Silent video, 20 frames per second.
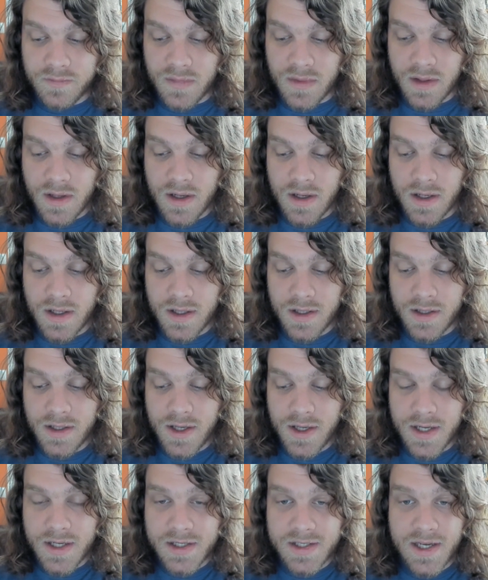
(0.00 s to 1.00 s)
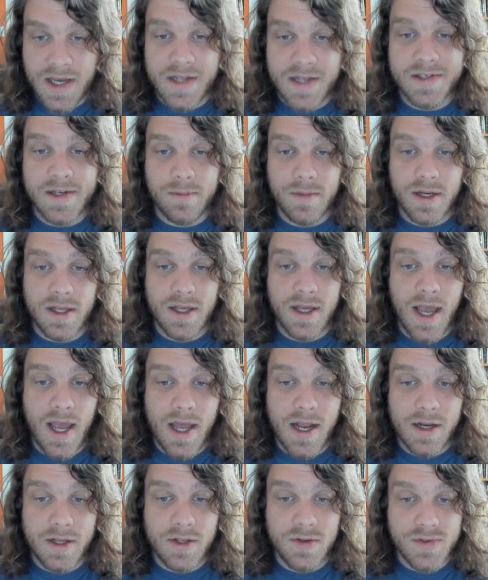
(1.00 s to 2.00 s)
uh, saying somebody
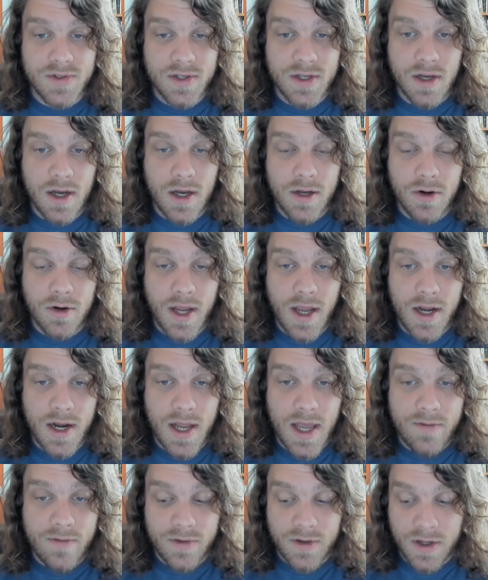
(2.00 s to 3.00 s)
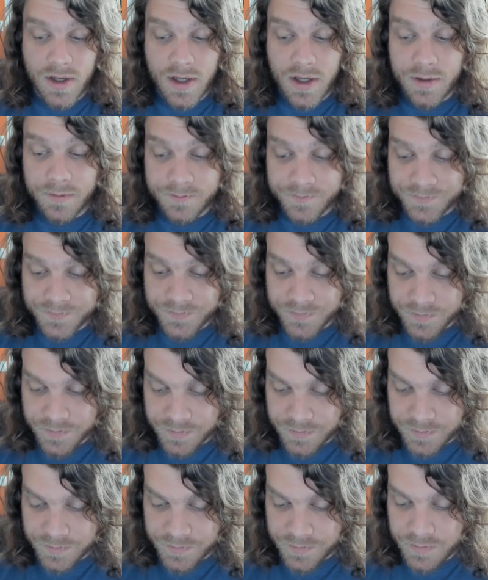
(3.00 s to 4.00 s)
can't use a gun or can't have a gun
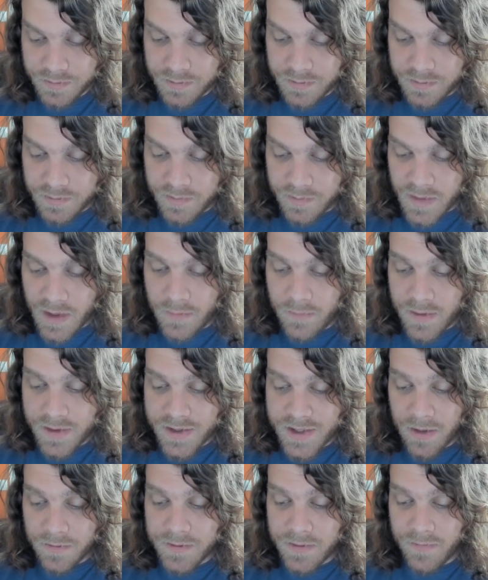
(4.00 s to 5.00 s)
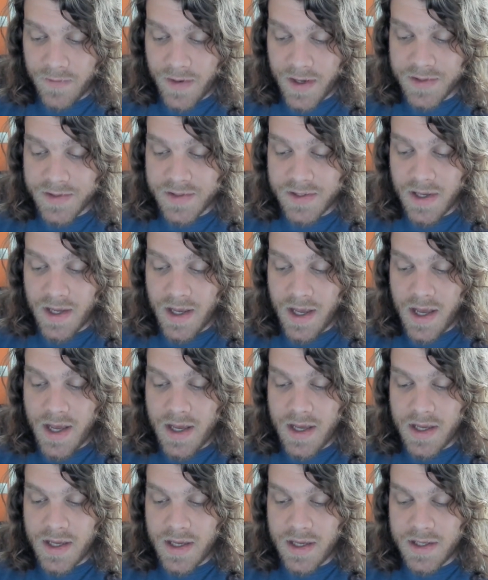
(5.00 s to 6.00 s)
for self-defense
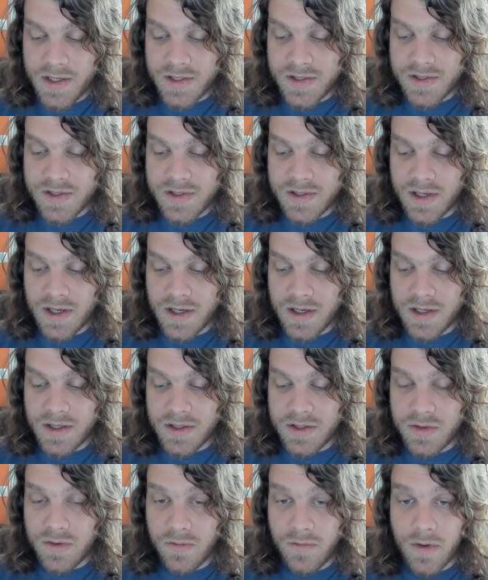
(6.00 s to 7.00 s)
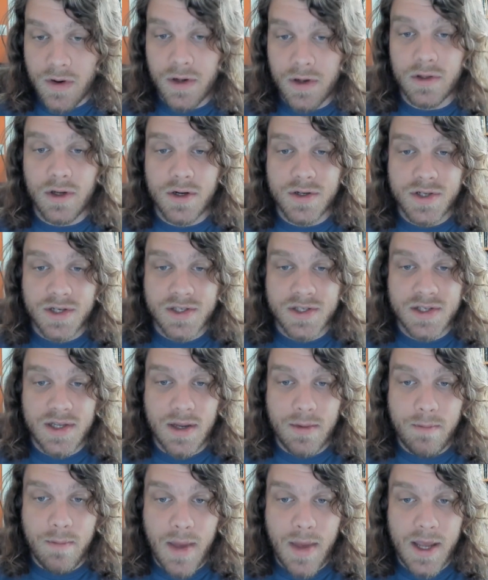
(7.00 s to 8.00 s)
is uh, to a very large
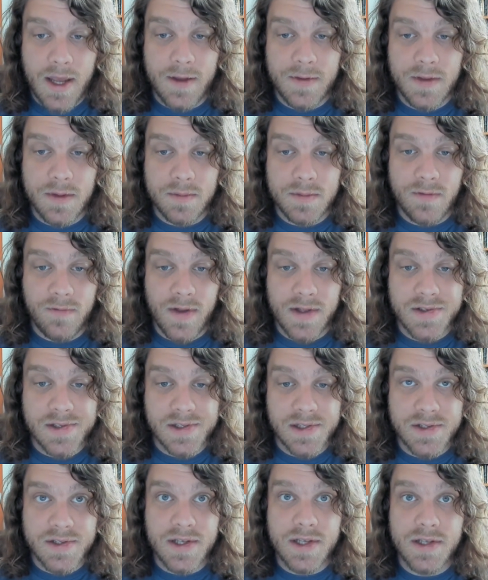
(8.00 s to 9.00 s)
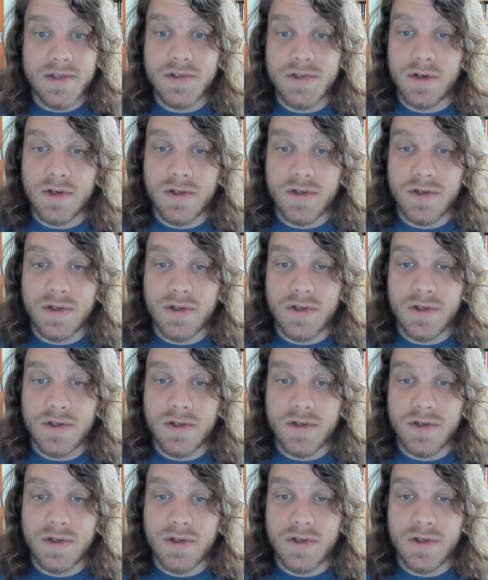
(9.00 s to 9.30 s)
extent making them defenseless in certain